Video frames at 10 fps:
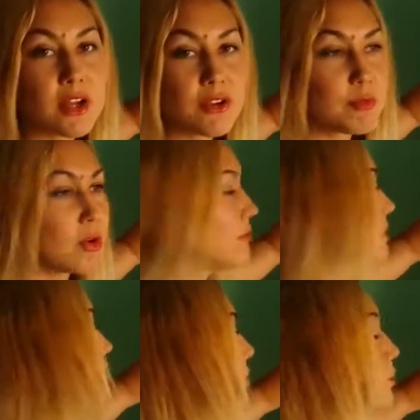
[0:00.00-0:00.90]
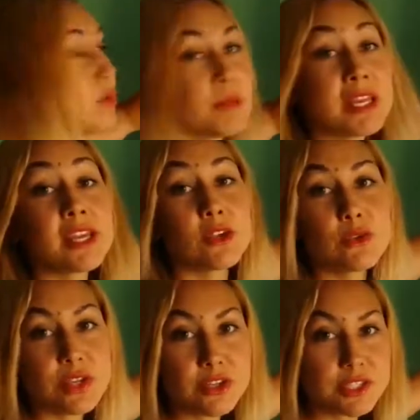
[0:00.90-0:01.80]
a lot of profit, meaning
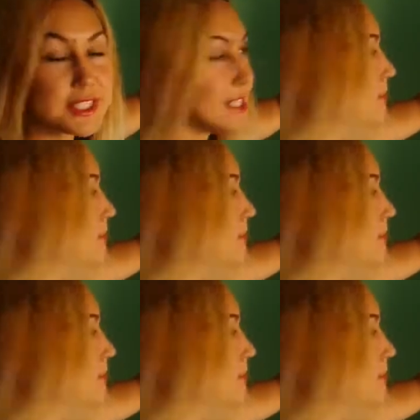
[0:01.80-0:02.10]
you and your